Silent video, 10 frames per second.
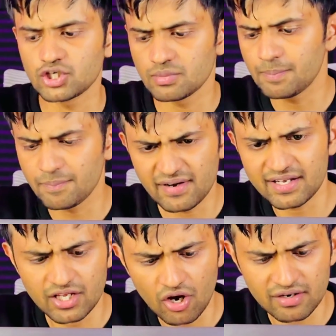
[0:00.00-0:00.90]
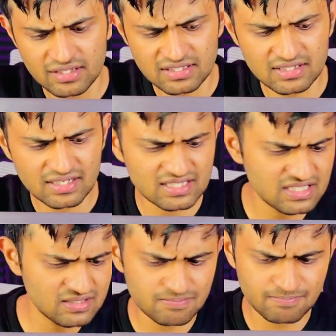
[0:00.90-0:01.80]
to be pretty honest,
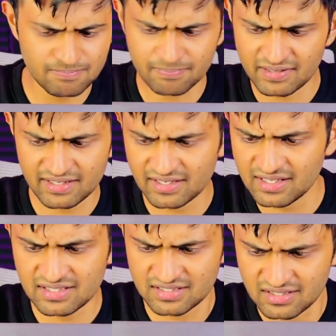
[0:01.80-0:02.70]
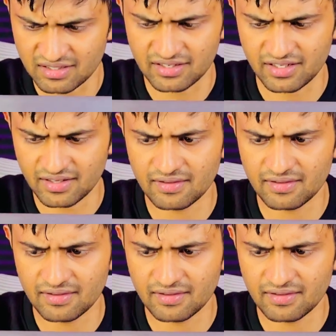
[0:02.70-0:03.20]
it's pretty sturdy